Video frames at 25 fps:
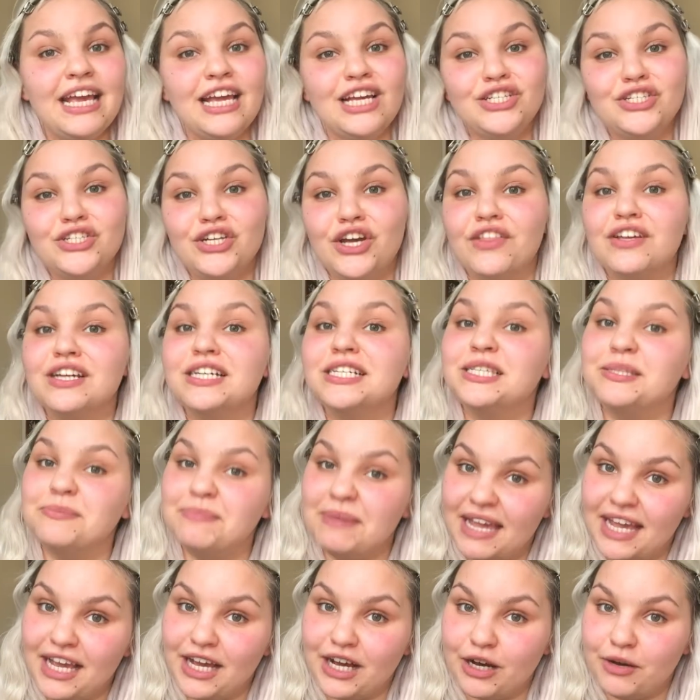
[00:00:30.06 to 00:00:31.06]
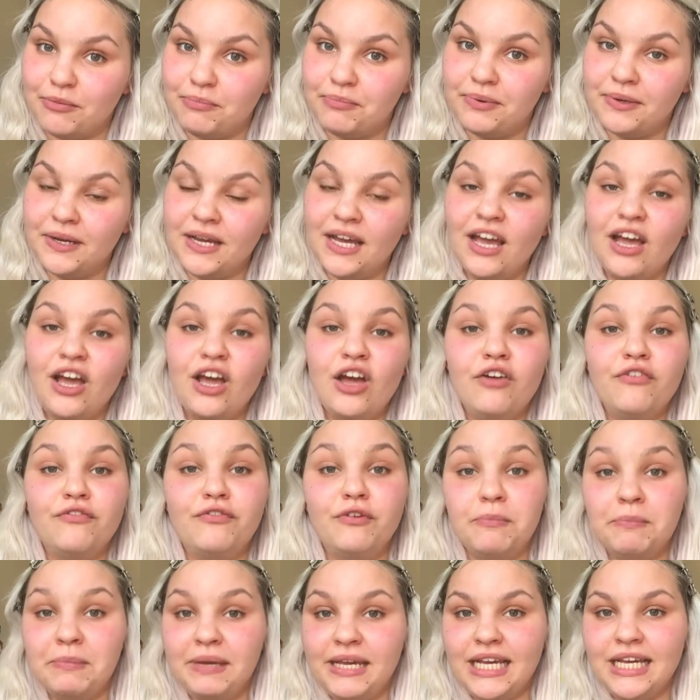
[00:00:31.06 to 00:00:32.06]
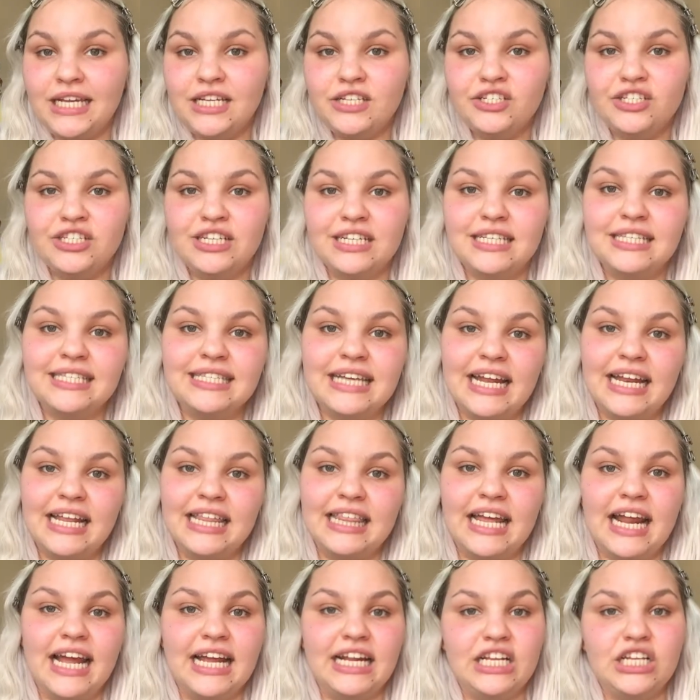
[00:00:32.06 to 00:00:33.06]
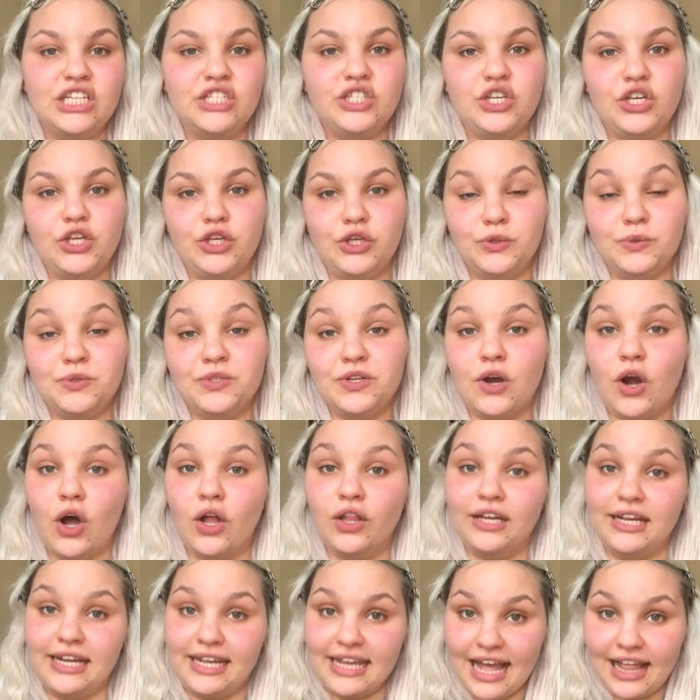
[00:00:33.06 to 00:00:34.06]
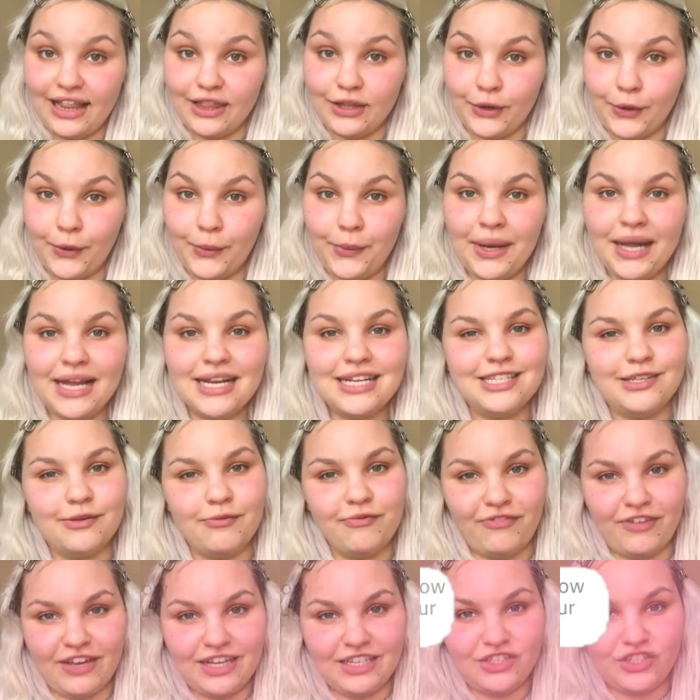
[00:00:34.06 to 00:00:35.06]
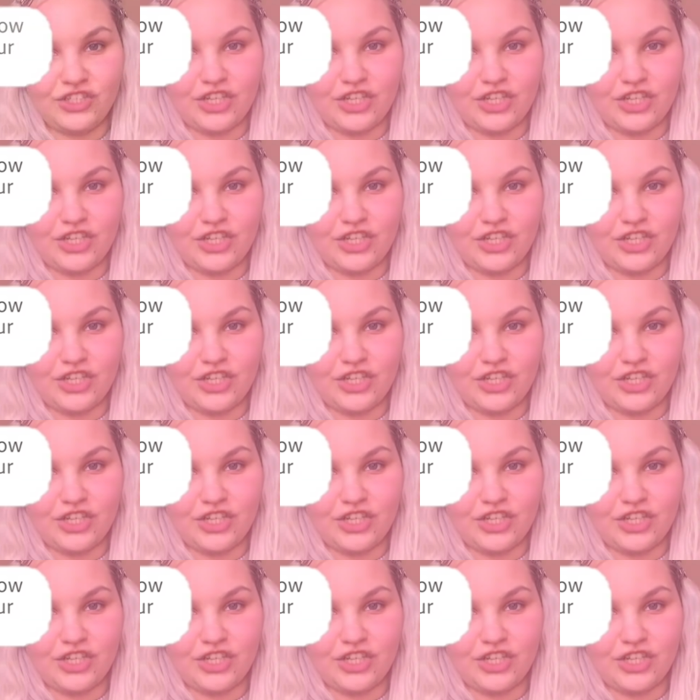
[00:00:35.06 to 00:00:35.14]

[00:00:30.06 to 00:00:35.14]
each other's makeup. For me, she decided that I need to use the color yellow and some face